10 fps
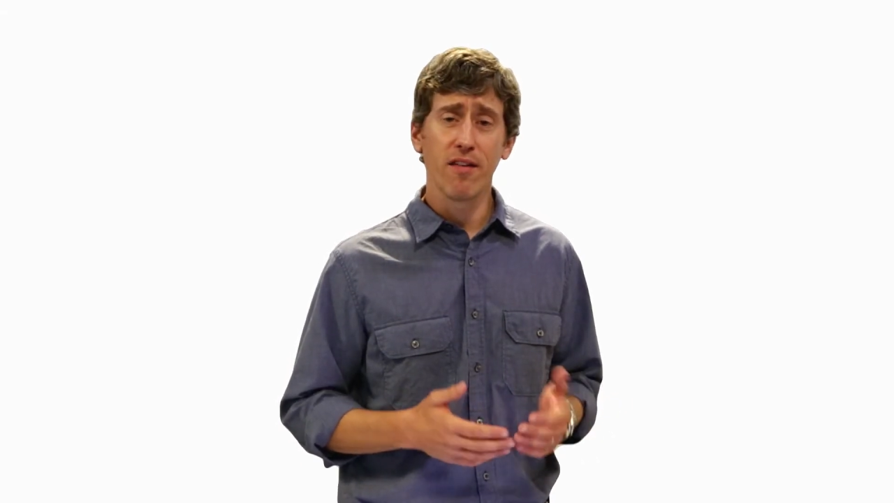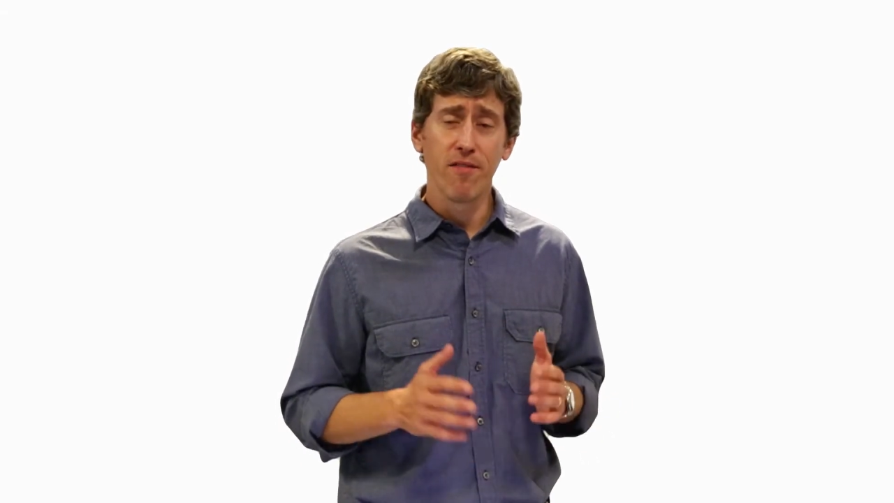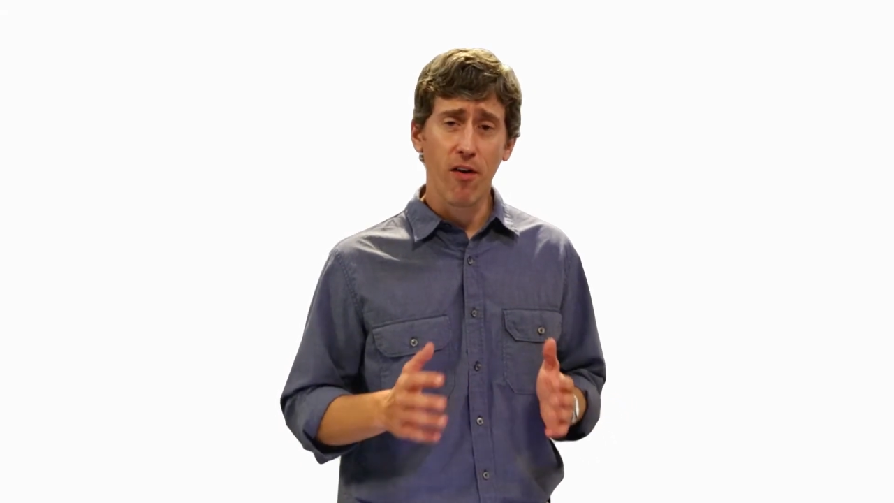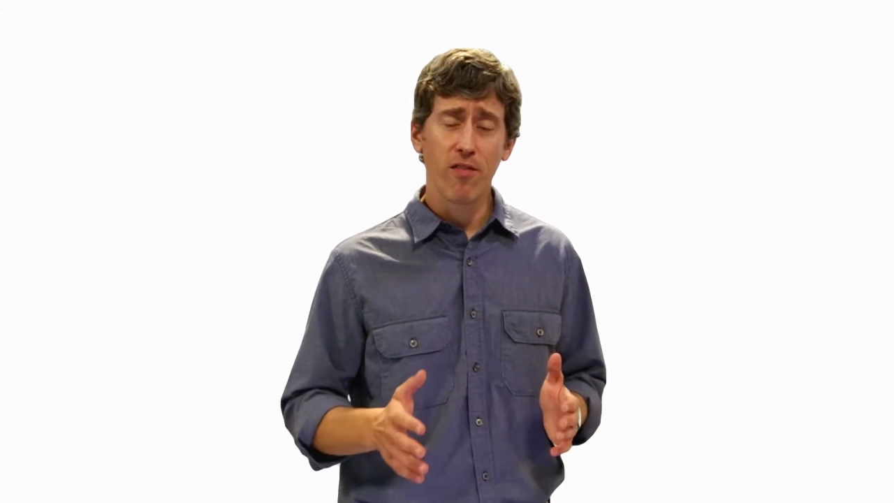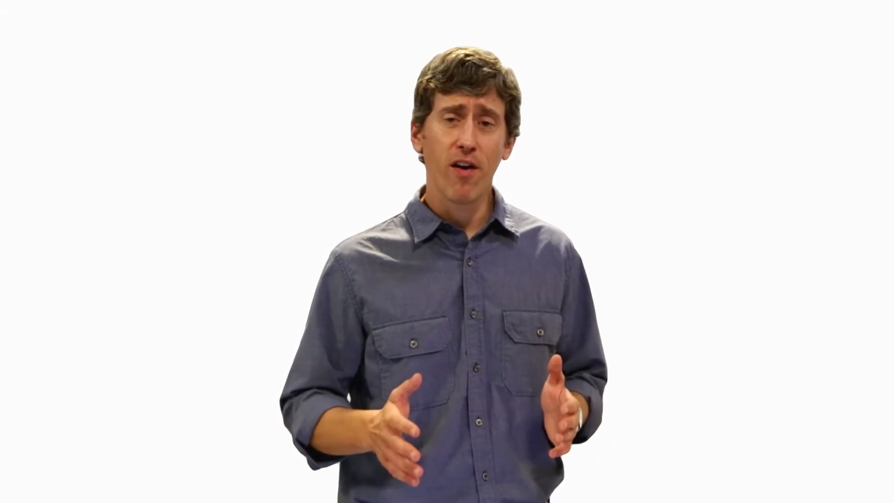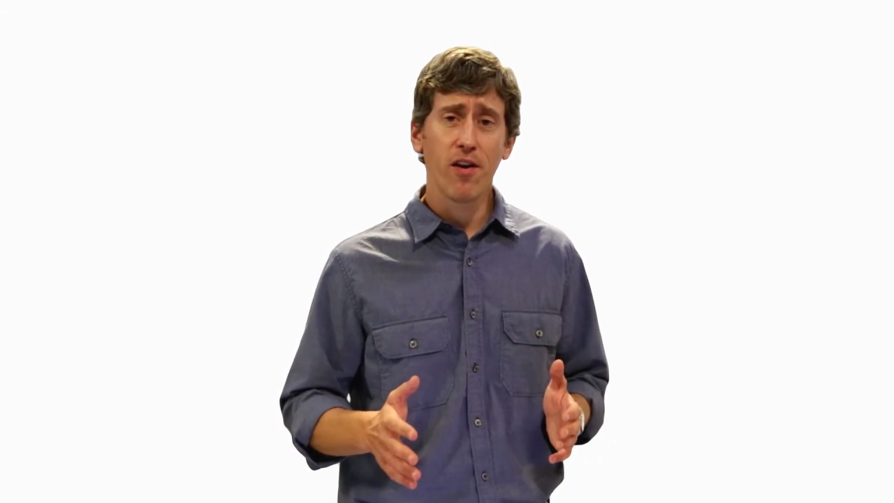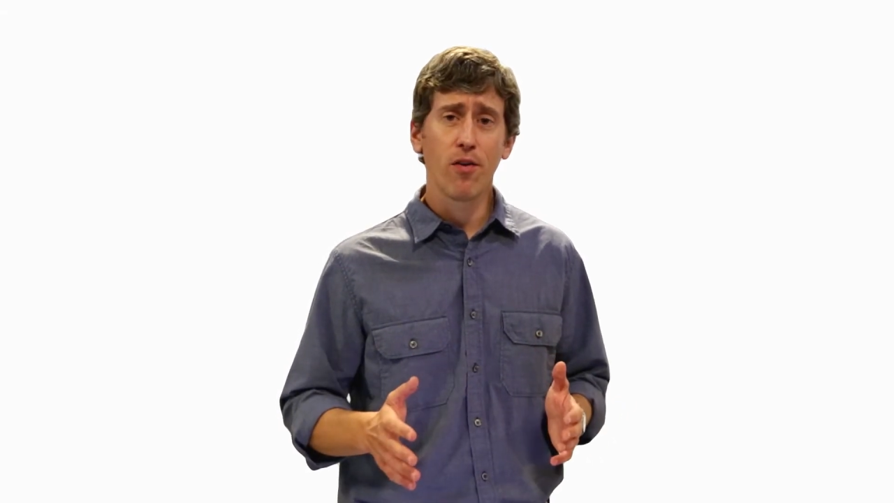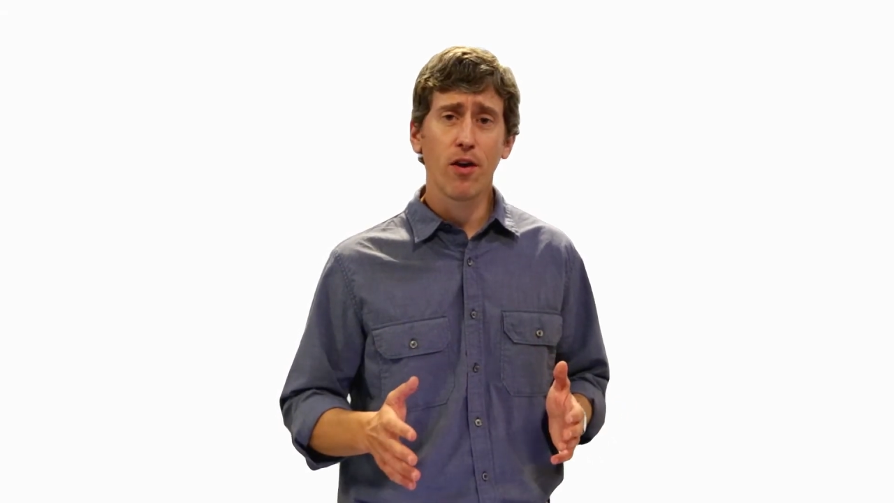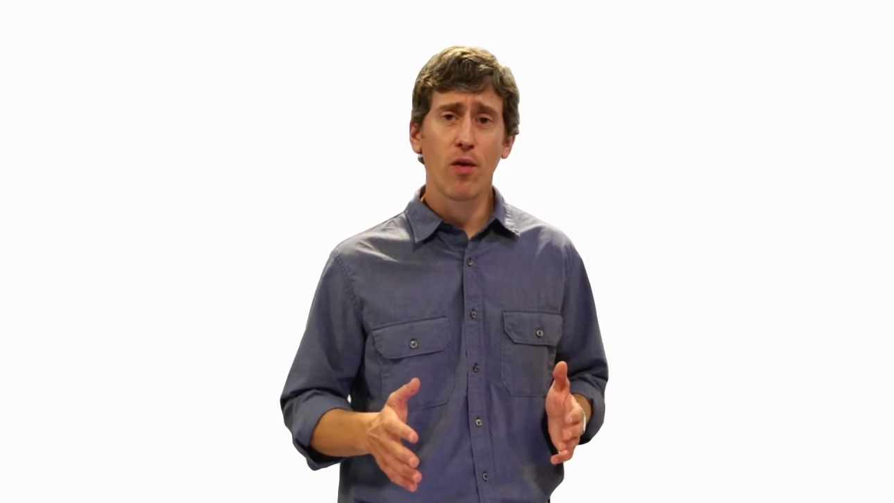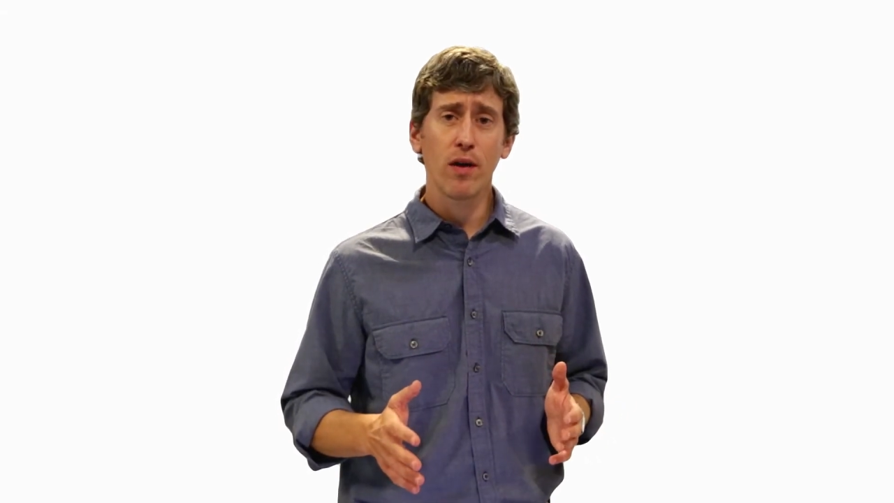and verify you're
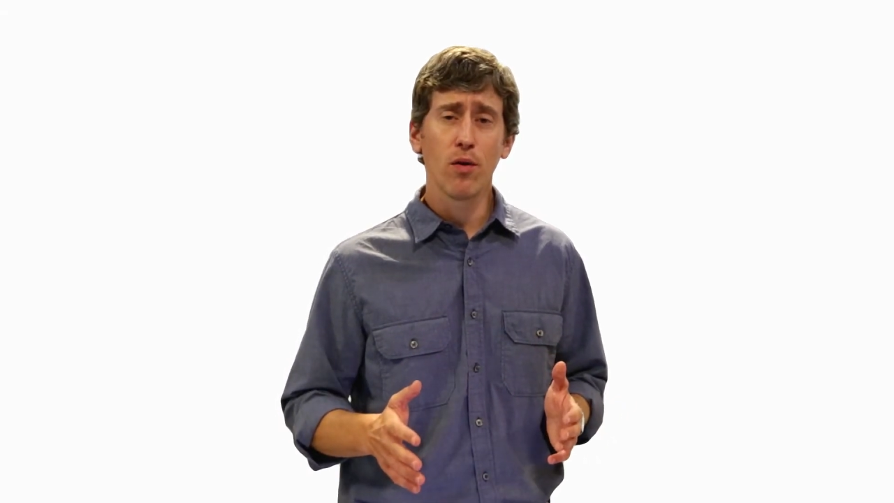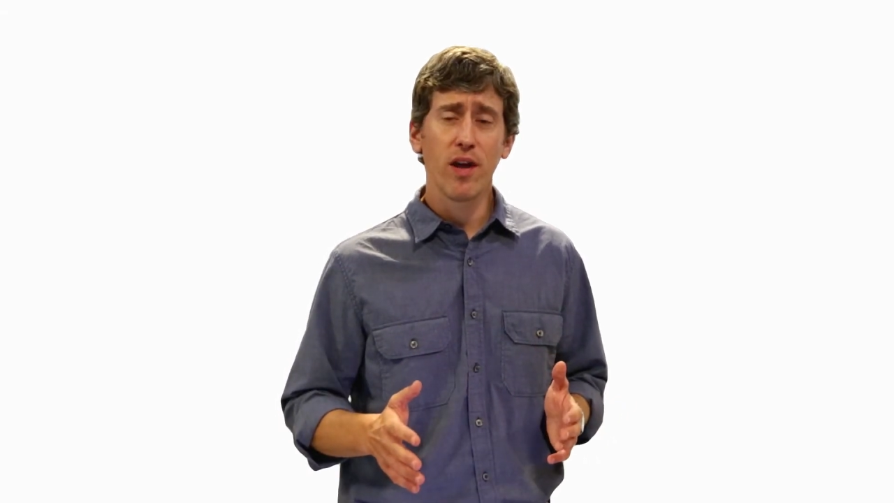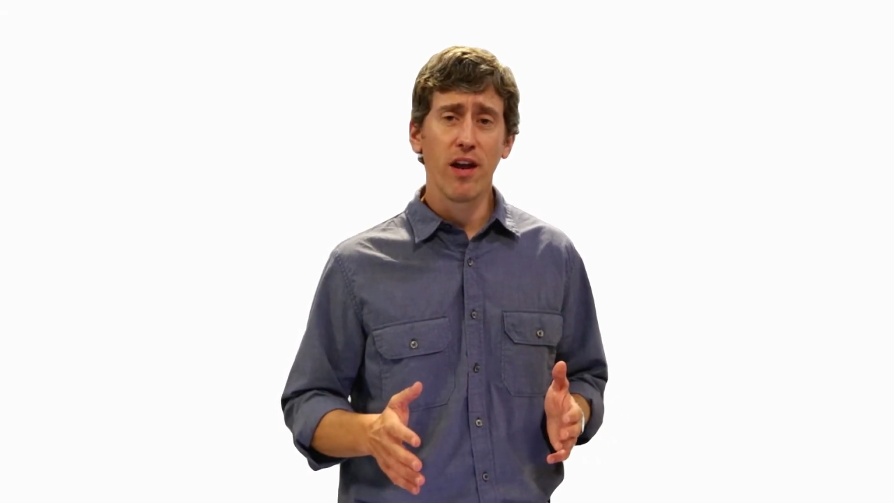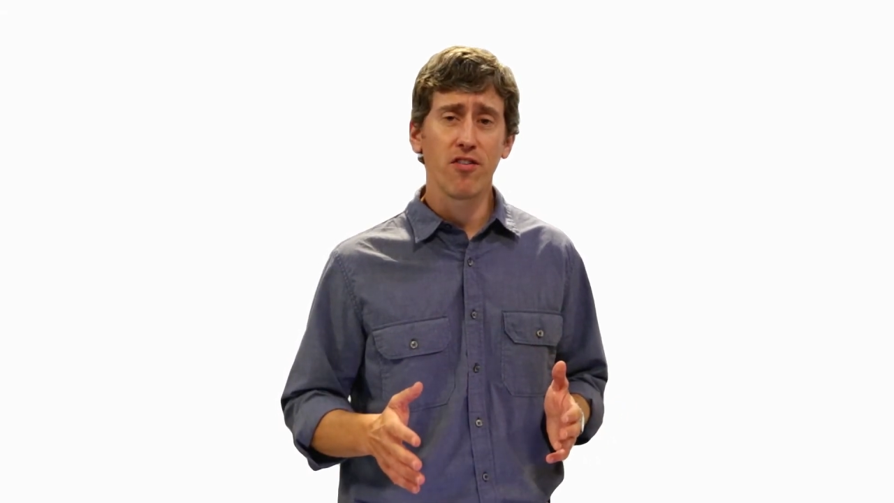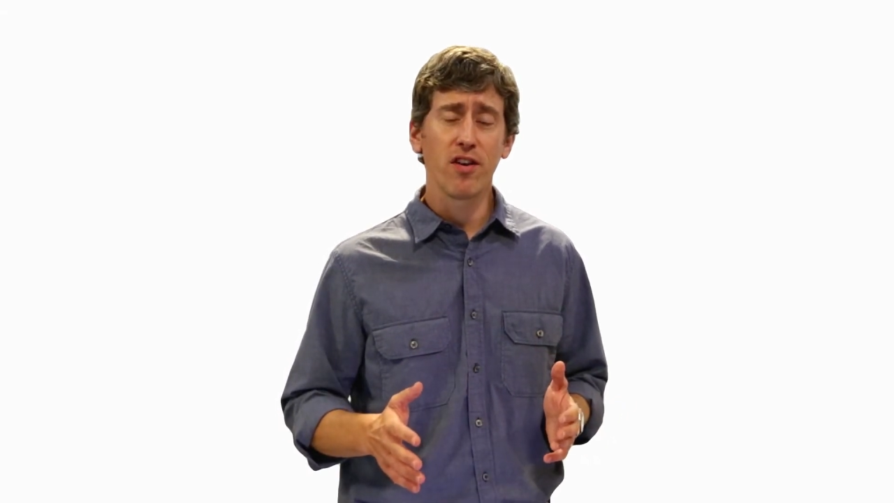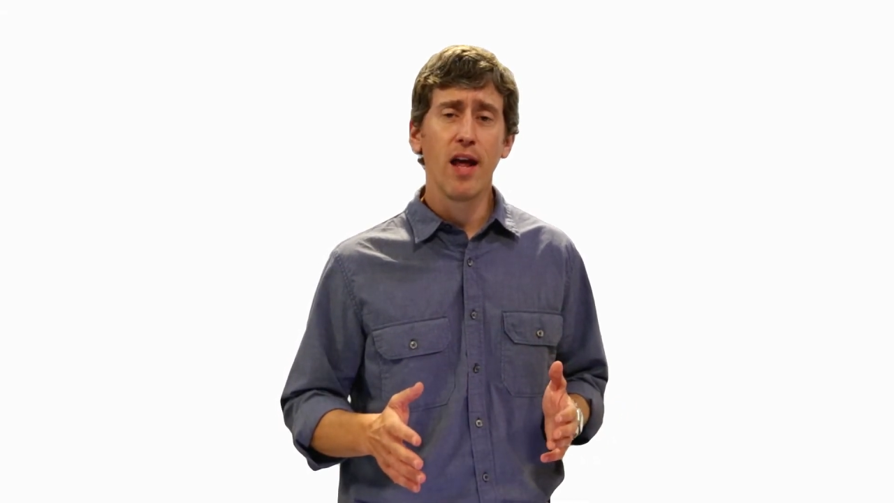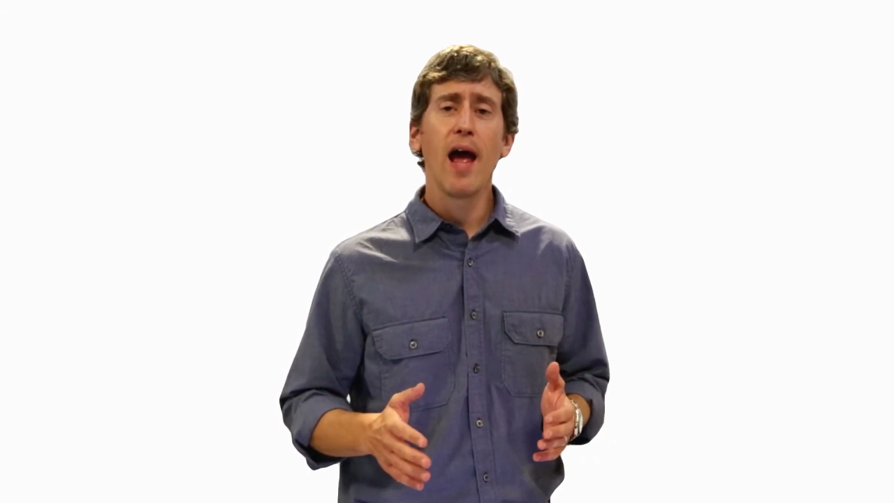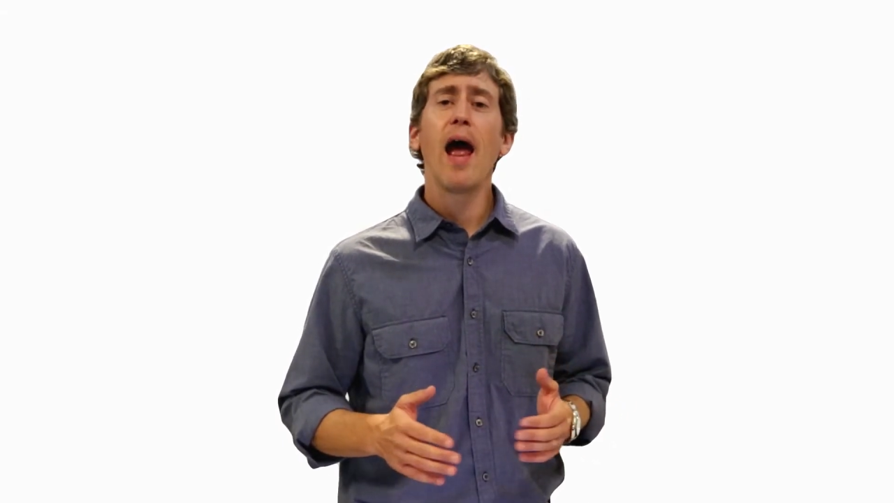in the correct location,